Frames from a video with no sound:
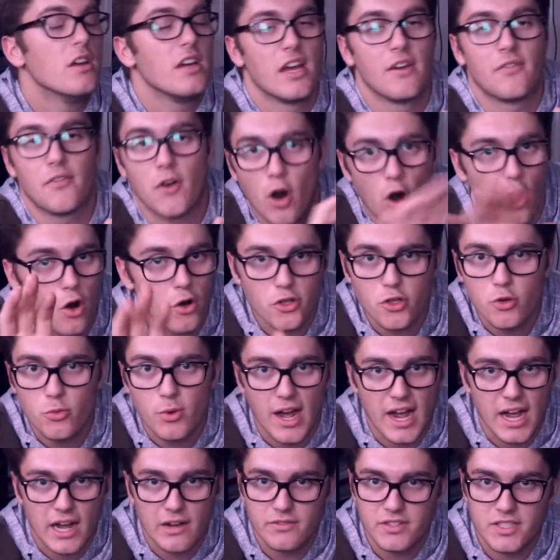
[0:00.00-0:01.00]
If all you
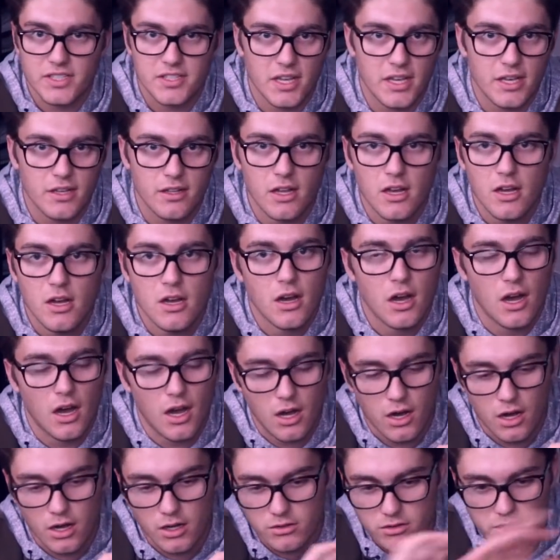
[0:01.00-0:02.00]
have is a
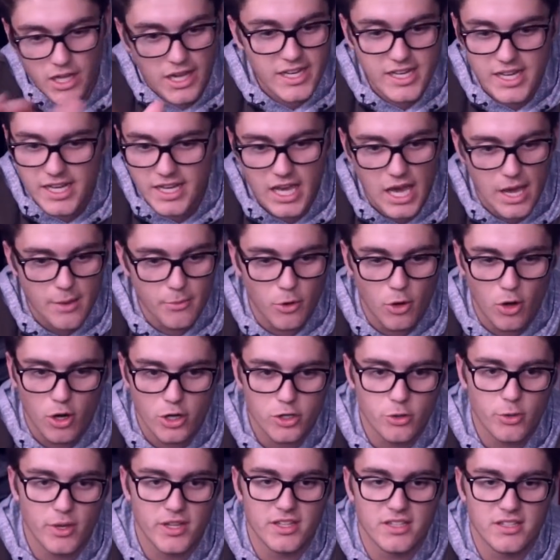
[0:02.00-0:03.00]
lightning cable
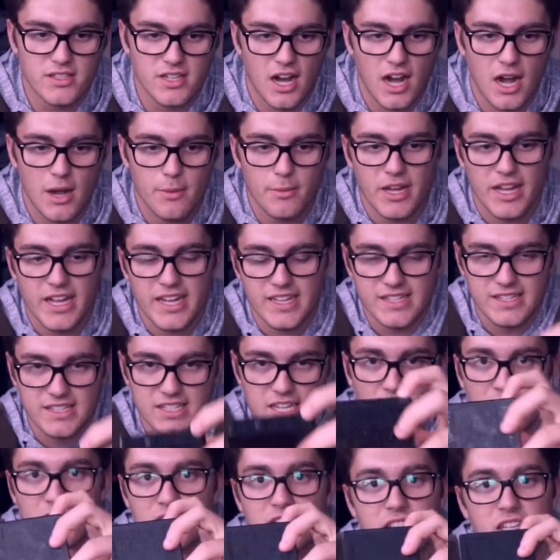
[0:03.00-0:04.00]
on you at the time, it
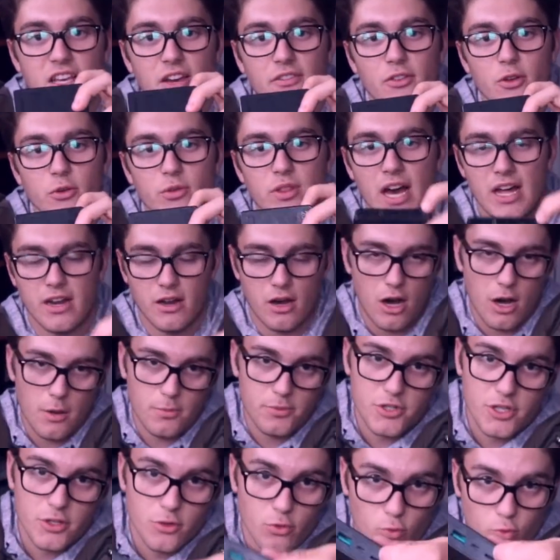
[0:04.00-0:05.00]
does give you that
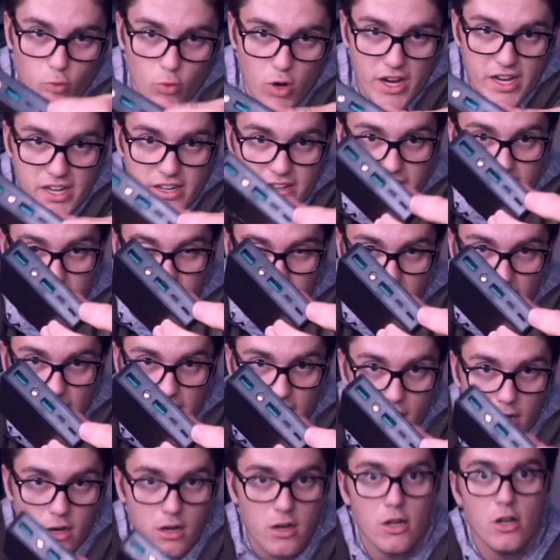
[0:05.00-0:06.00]
option right
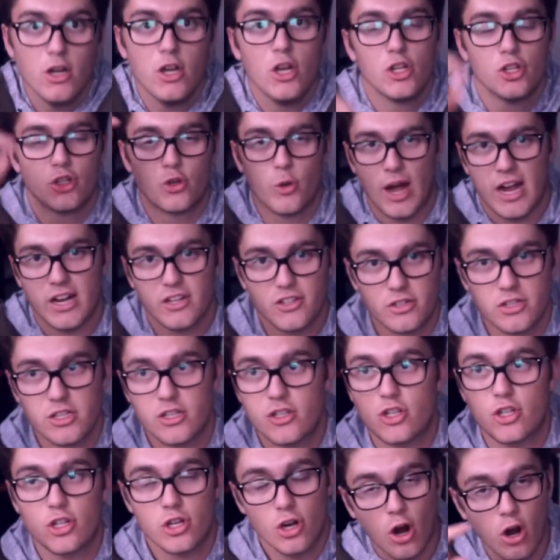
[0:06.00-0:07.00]
there to actually
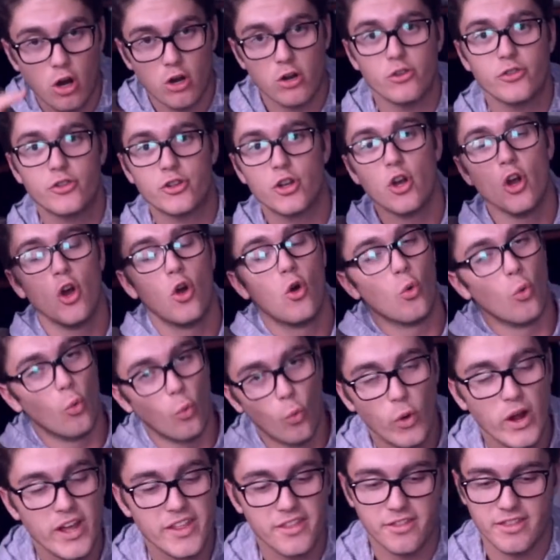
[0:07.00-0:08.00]
charge
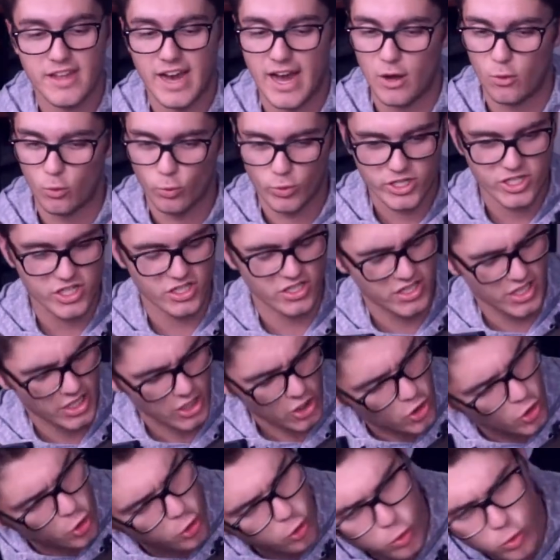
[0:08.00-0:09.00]
with that, which is
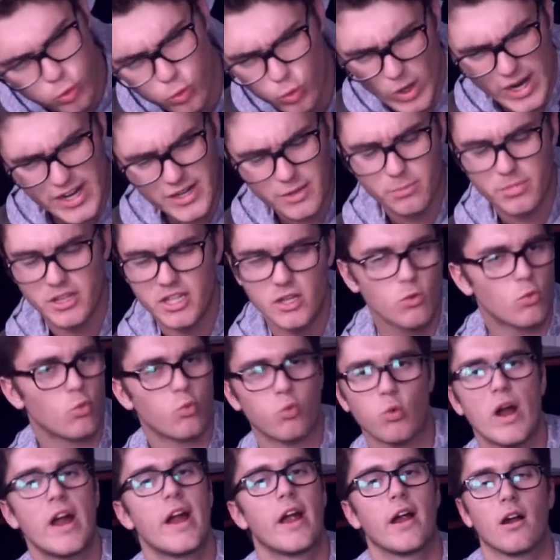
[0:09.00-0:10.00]
incredibly
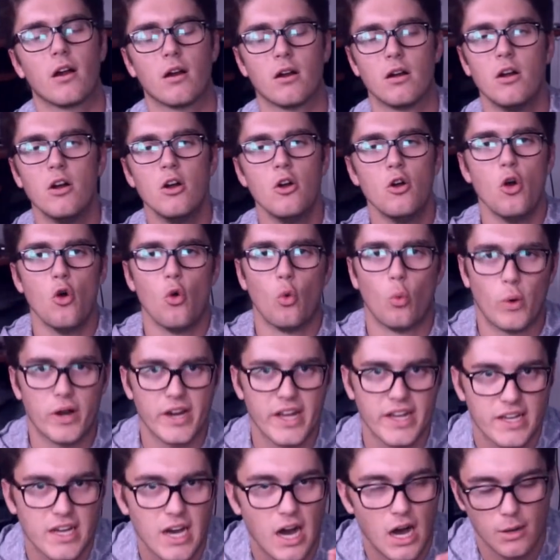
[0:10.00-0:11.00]
rare when
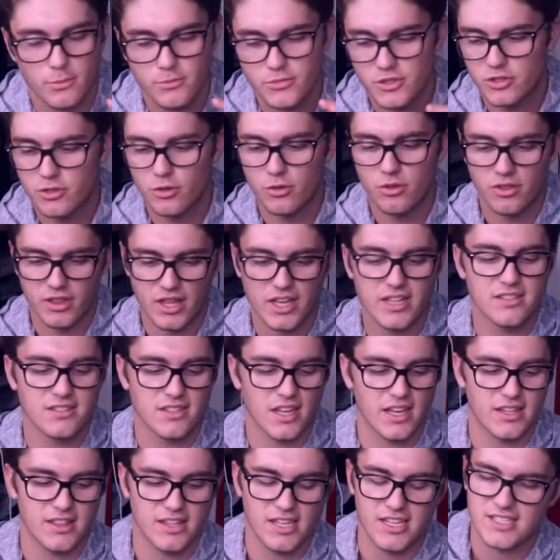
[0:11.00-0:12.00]
it comes to things
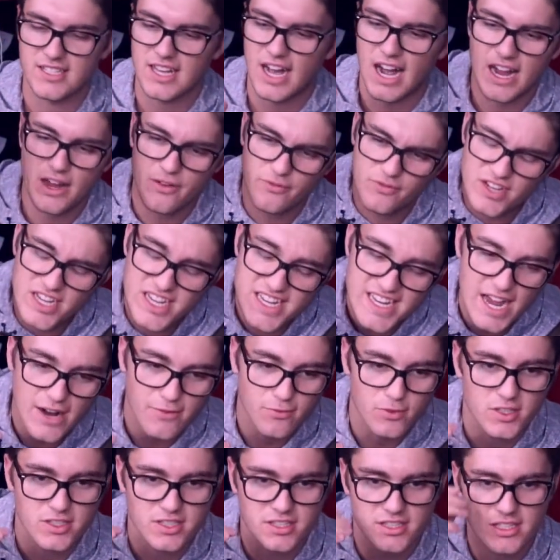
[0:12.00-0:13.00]
like this. I have
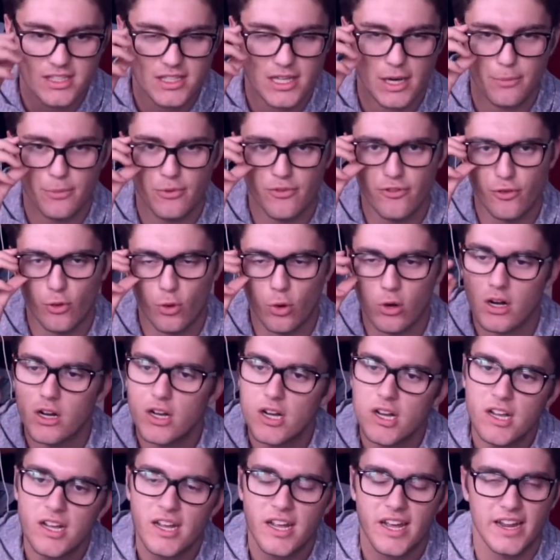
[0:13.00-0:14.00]
never seen that before
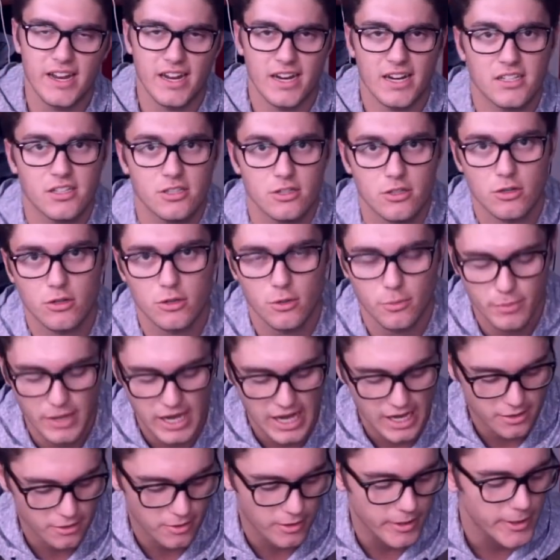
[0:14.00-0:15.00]
in an external
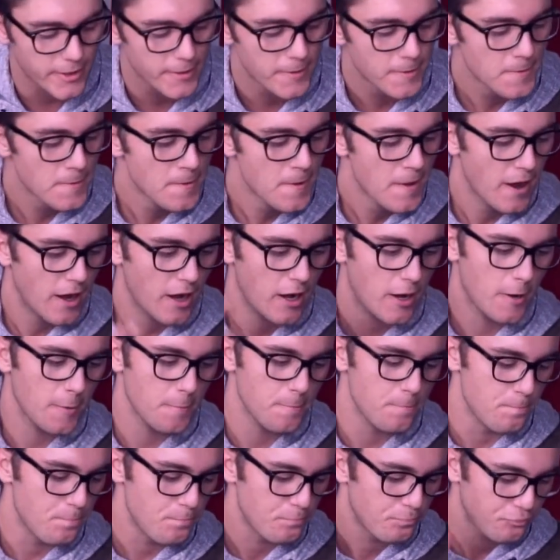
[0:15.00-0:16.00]
battery.
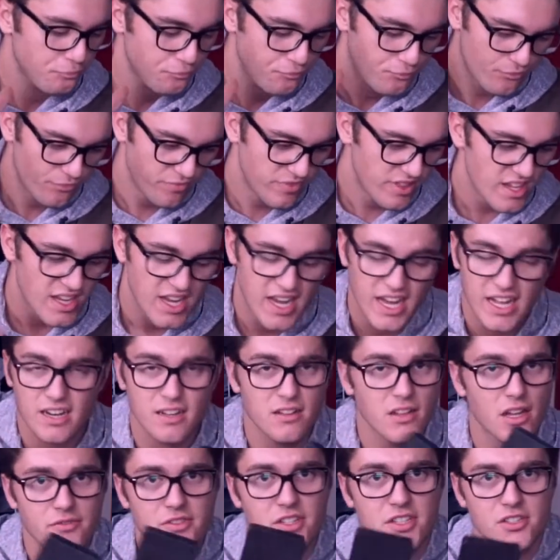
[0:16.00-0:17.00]
And
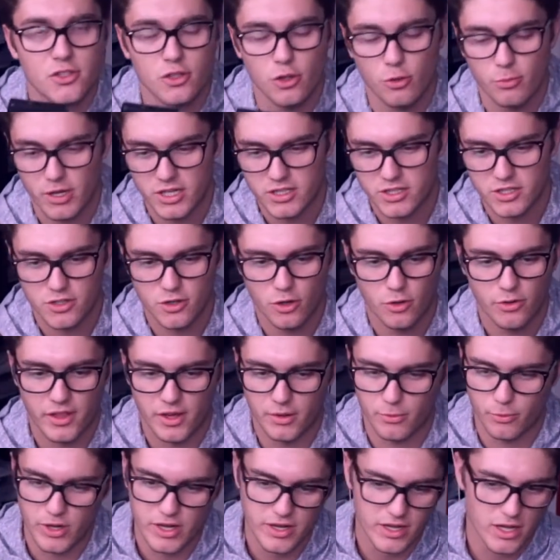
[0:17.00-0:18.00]
I love this so much so
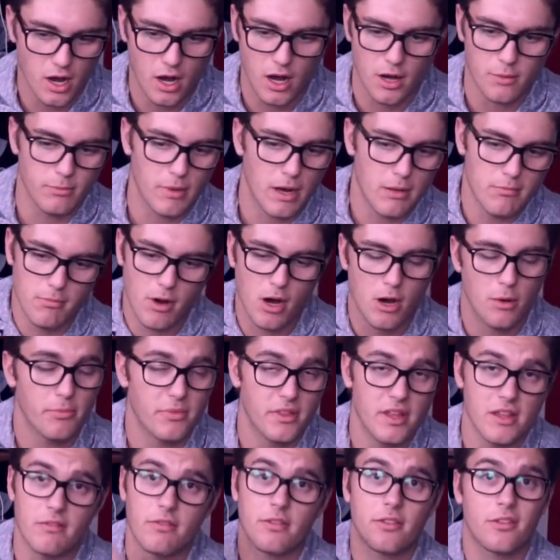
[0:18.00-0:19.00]
that we got my
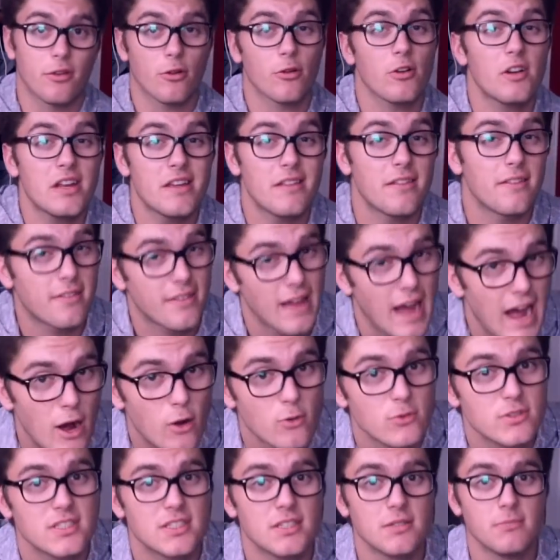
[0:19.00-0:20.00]
mom the
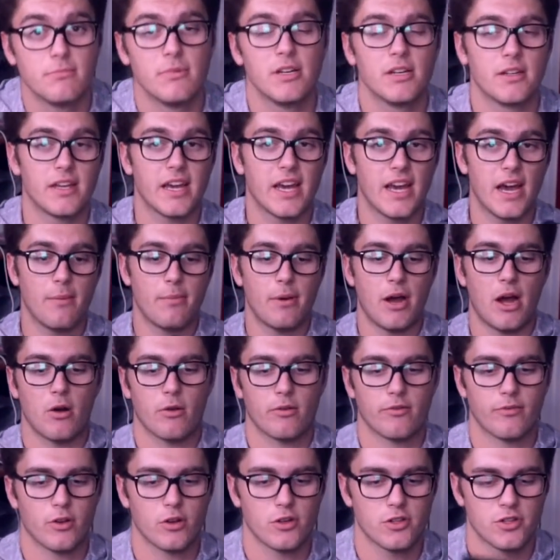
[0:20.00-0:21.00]
30,000 milliamp
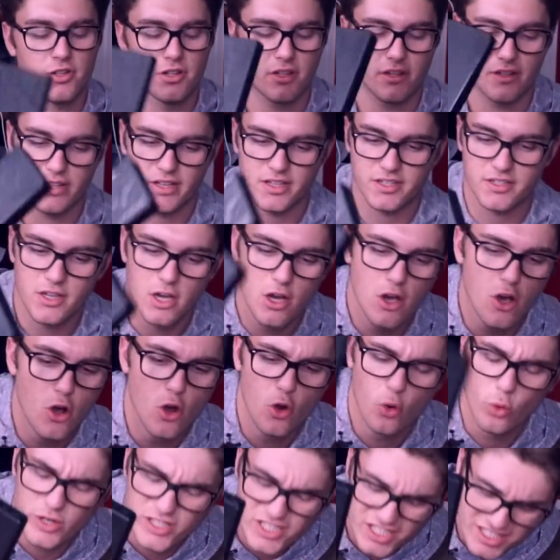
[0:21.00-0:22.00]
hour version of this,
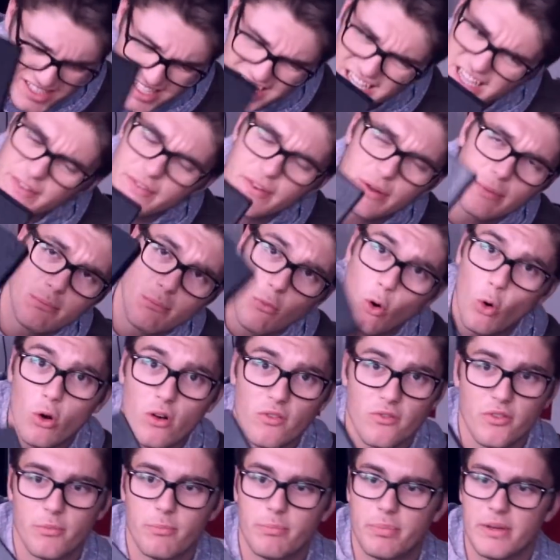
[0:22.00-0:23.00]
which is even
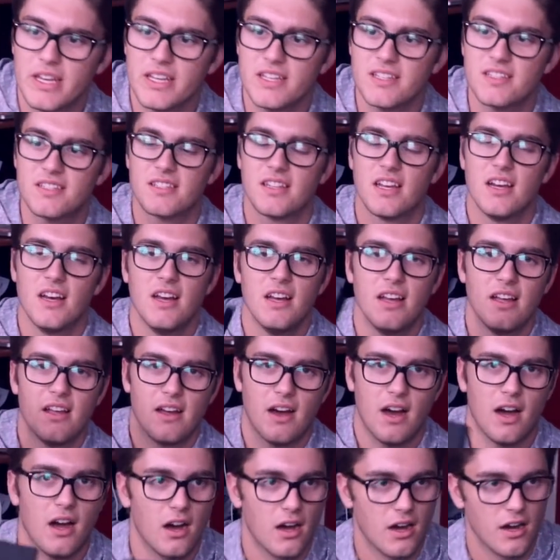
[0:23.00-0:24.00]
more of a beast
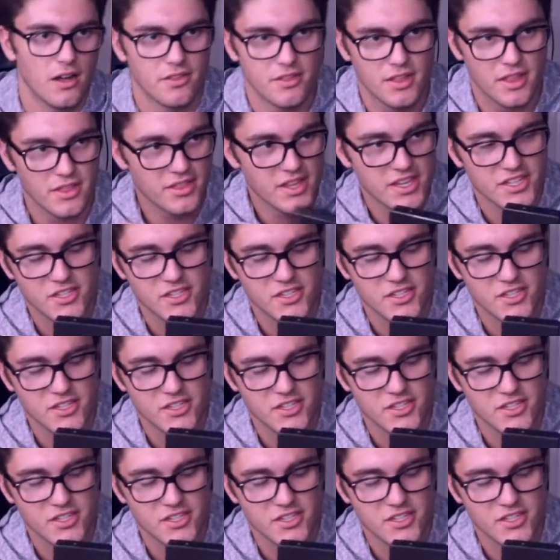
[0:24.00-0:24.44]
than